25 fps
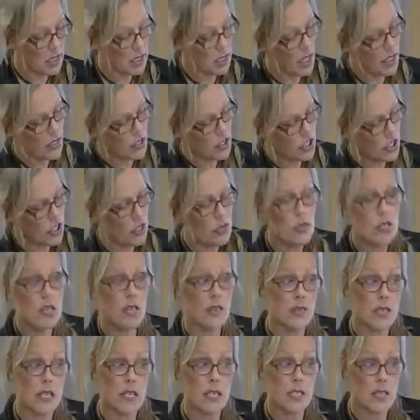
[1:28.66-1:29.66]
a lot of 2s
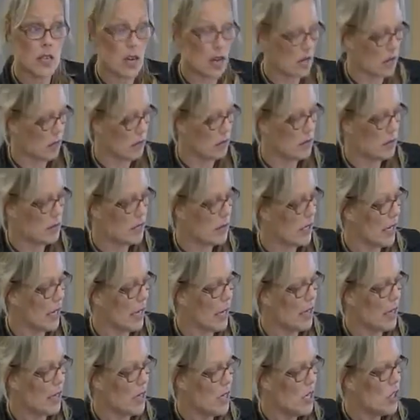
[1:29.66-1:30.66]
on this dog,
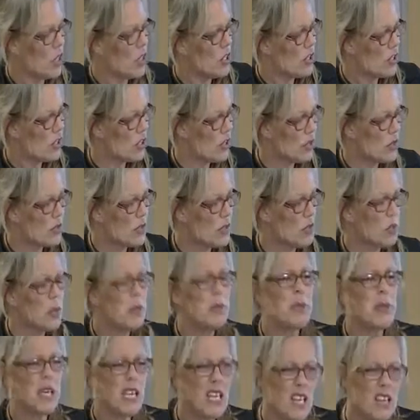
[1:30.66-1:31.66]
okay? 2s
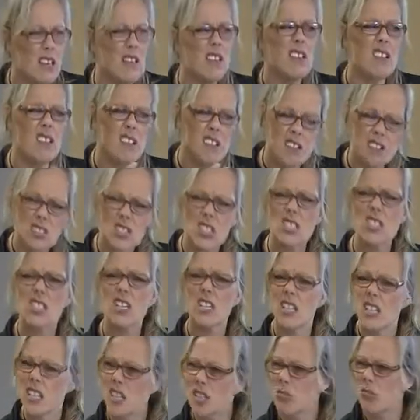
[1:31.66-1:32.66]
would be, just
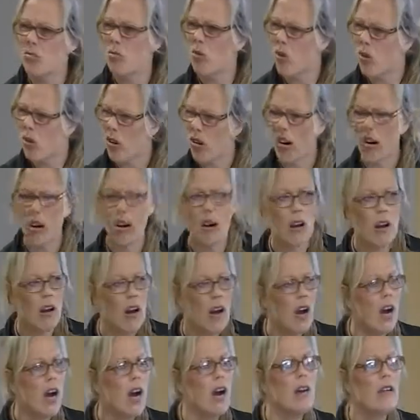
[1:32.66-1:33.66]
a little more
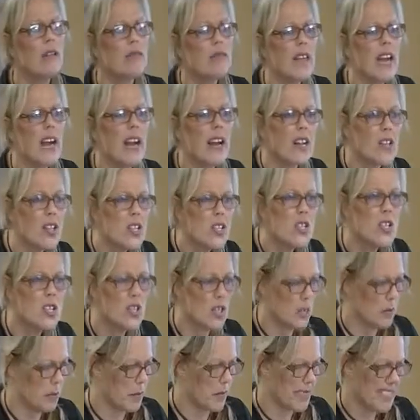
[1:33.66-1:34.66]
of that
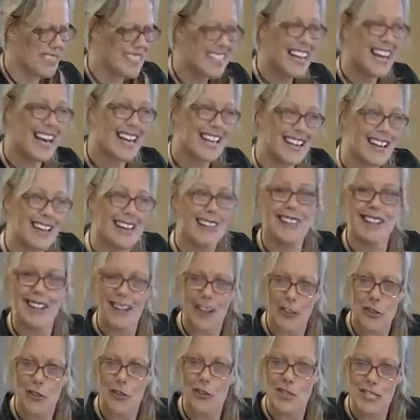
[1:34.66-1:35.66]
concern, but not on the
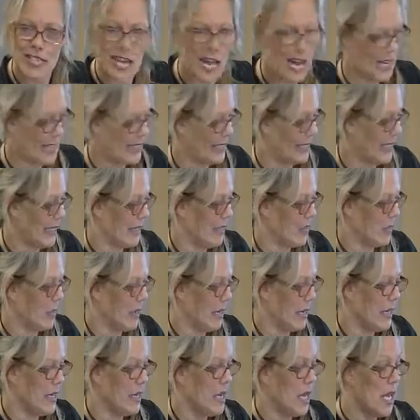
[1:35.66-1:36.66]
other side yet,
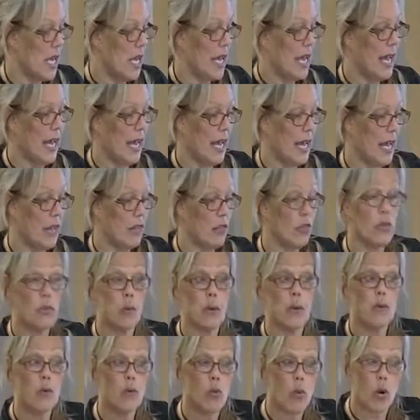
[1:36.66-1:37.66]
right? And
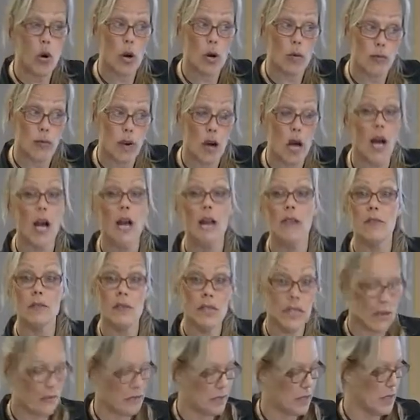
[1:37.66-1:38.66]
3, 4, or 5,
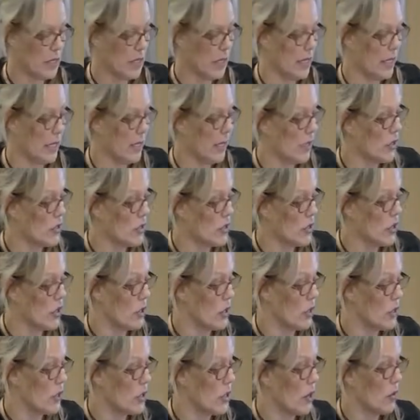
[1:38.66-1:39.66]
definitely a
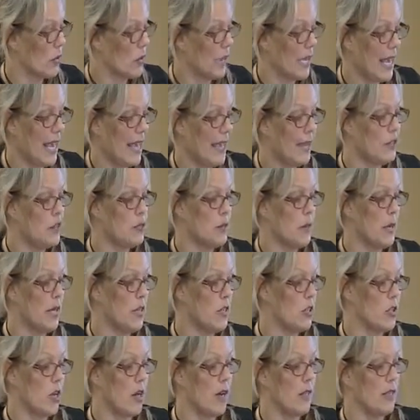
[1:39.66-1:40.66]
concern. So cage
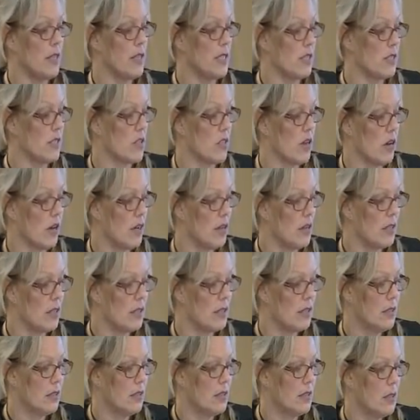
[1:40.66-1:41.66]
rage on this dog
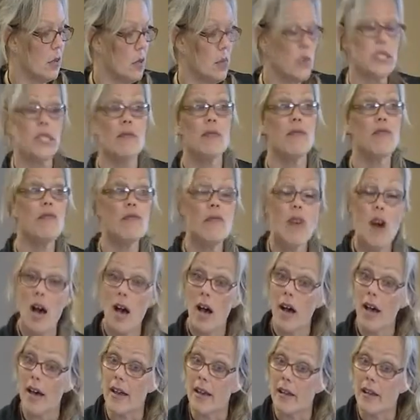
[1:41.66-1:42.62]
was a 5